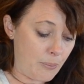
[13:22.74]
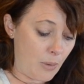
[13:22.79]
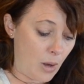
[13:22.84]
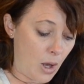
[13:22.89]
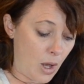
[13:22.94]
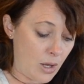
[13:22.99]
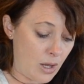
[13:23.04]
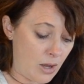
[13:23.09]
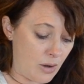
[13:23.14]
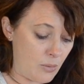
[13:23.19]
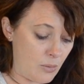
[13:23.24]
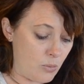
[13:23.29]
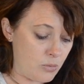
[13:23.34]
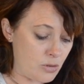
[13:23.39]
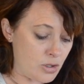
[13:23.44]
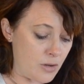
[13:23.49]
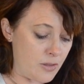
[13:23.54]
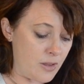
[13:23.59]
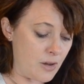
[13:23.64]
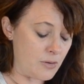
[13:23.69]
I
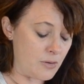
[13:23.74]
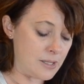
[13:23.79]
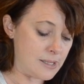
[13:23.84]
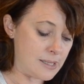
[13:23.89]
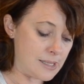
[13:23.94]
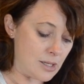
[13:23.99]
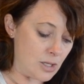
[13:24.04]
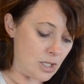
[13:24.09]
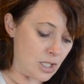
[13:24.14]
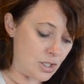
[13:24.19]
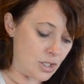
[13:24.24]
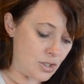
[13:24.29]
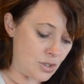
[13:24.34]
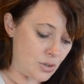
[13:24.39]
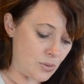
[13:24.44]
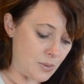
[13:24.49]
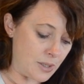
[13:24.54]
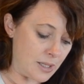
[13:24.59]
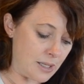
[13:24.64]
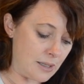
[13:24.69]
don't feel necessarily
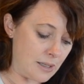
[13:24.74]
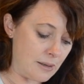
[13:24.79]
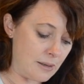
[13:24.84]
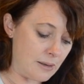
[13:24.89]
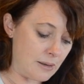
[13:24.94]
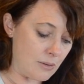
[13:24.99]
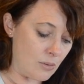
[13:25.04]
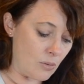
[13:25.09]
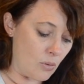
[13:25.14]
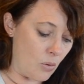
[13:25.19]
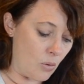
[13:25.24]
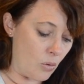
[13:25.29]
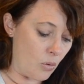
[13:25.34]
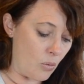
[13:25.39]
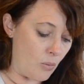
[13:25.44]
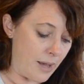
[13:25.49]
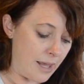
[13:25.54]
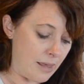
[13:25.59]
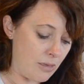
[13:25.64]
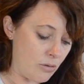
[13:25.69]
do it all the
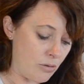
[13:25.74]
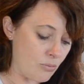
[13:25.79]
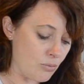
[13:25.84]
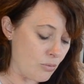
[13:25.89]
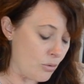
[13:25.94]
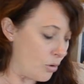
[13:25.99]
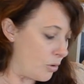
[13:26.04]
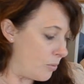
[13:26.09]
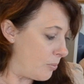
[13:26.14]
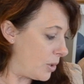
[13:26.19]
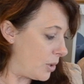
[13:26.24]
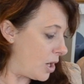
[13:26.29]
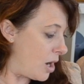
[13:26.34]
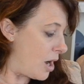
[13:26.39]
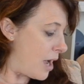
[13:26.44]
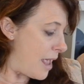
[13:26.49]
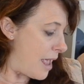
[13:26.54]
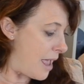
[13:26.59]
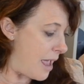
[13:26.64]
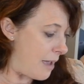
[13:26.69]
way through, but
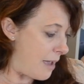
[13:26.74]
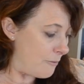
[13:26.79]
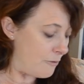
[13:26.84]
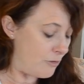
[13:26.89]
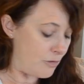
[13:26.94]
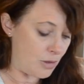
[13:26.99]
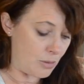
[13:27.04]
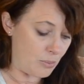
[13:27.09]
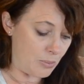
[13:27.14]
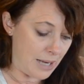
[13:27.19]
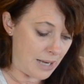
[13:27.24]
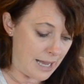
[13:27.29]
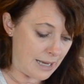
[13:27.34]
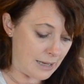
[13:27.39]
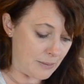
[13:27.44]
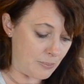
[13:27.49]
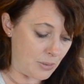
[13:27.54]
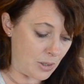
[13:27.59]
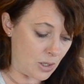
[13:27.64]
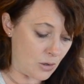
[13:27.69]
I am for the
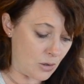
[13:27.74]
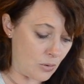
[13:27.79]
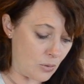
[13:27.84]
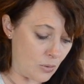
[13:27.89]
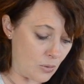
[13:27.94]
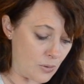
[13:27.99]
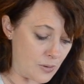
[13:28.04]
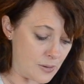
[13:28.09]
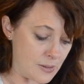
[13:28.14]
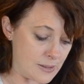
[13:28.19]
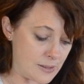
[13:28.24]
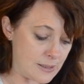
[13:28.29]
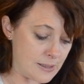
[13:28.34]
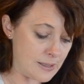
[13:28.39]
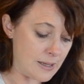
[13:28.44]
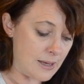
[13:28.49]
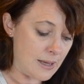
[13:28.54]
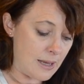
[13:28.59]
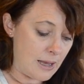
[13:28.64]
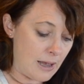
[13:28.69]
black because
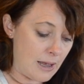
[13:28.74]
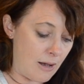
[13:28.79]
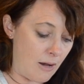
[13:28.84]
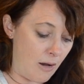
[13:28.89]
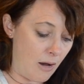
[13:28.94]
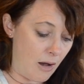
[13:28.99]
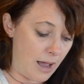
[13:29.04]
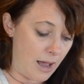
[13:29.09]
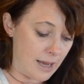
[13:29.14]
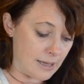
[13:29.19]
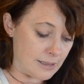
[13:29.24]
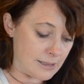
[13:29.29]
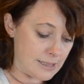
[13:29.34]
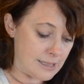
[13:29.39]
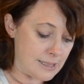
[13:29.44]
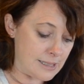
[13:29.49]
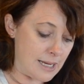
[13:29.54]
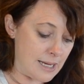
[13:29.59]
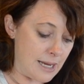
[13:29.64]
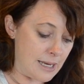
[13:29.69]
I
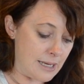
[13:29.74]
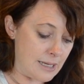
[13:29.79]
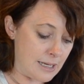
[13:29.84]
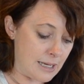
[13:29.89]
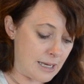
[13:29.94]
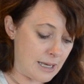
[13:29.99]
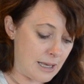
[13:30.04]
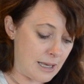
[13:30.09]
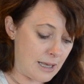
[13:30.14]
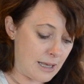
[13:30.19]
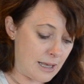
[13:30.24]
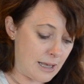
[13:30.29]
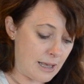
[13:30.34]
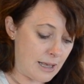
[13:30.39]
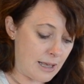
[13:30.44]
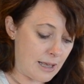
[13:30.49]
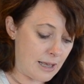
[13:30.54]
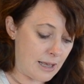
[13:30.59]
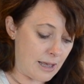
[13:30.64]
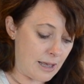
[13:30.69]
understand it
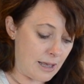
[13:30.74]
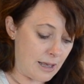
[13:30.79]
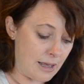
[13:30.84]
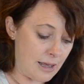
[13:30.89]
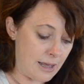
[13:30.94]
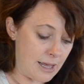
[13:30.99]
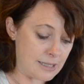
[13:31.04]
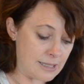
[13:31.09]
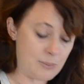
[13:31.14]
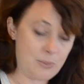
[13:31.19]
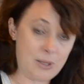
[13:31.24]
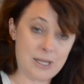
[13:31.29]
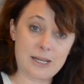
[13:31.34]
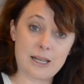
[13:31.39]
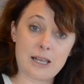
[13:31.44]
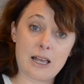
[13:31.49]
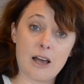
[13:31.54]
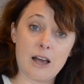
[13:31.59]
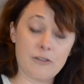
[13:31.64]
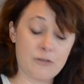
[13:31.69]
has better
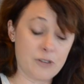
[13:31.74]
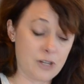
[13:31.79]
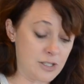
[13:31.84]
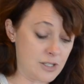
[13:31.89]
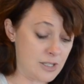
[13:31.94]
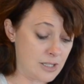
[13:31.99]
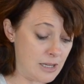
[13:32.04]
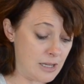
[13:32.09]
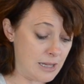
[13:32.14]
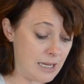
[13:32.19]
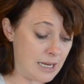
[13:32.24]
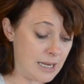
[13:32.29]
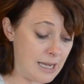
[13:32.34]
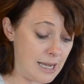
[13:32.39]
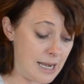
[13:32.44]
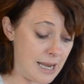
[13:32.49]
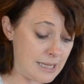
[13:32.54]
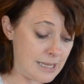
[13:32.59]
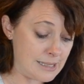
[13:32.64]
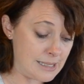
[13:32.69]
coverage. So the
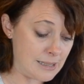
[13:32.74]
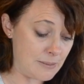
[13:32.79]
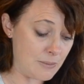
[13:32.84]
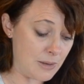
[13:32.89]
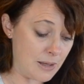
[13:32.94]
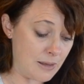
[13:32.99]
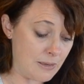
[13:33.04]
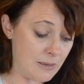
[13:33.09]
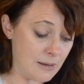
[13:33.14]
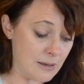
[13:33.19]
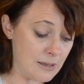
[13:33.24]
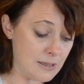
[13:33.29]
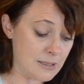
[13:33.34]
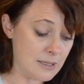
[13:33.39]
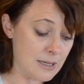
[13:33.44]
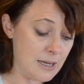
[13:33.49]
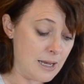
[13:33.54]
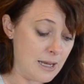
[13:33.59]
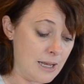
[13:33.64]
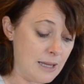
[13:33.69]
classic
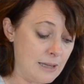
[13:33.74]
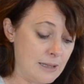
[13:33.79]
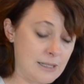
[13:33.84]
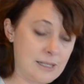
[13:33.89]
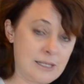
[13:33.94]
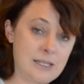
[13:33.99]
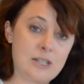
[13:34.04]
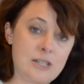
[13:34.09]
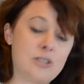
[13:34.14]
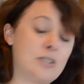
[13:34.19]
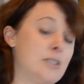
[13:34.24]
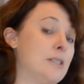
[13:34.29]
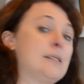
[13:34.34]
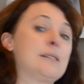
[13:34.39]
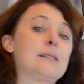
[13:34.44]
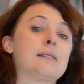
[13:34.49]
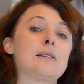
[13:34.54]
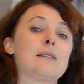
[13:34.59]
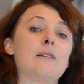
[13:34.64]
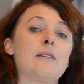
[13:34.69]
method, the
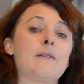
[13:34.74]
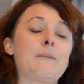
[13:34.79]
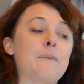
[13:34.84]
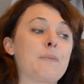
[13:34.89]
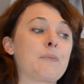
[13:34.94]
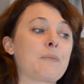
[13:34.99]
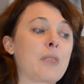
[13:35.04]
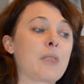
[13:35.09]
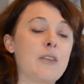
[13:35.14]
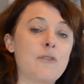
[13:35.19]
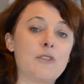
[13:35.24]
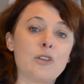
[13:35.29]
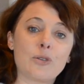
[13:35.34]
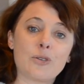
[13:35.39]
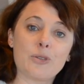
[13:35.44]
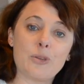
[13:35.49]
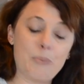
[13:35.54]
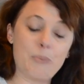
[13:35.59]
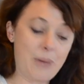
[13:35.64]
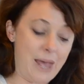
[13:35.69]
stitches, if you look
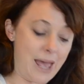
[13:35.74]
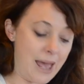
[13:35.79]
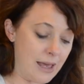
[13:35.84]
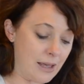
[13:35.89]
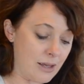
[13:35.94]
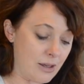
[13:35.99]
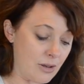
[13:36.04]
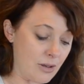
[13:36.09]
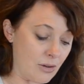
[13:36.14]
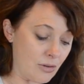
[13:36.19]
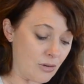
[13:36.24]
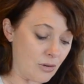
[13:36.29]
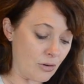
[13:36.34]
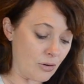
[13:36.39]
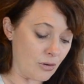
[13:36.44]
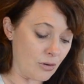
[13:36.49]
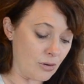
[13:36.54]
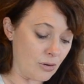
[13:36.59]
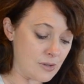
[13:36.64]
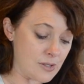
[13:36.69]
at the back,
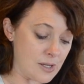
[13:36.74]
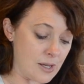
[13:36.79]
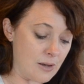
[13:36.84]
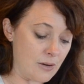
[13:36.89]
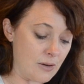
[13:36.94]
goes